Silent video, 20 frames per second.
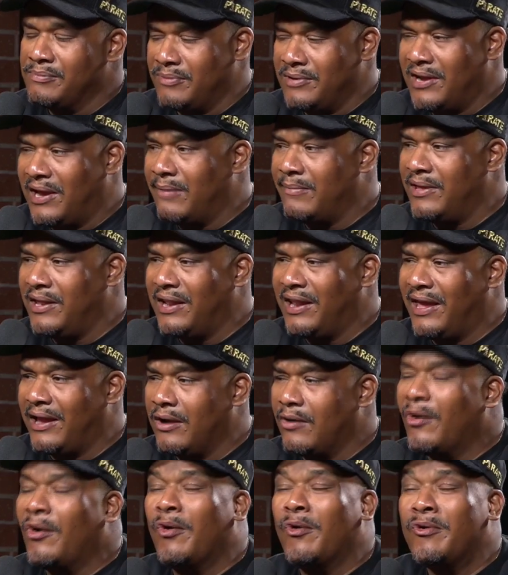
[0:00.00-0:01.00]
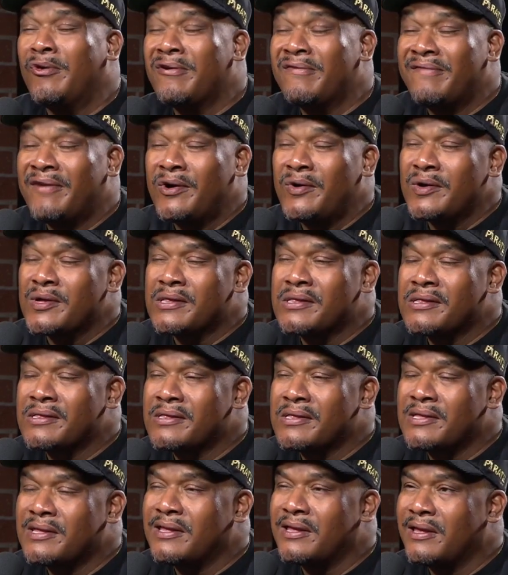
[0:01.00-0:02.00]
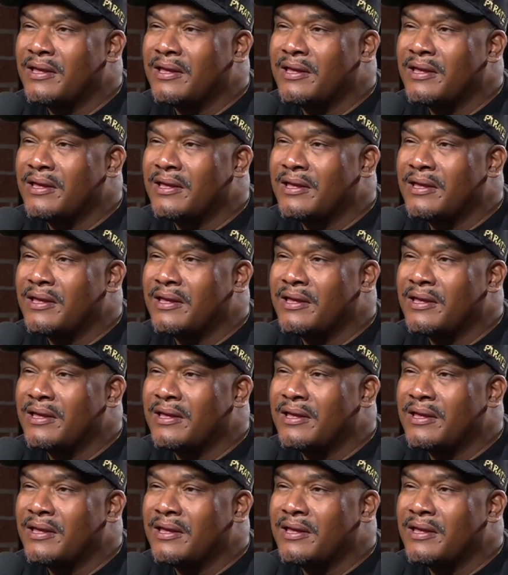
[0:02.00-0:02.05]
predominantly like older folks,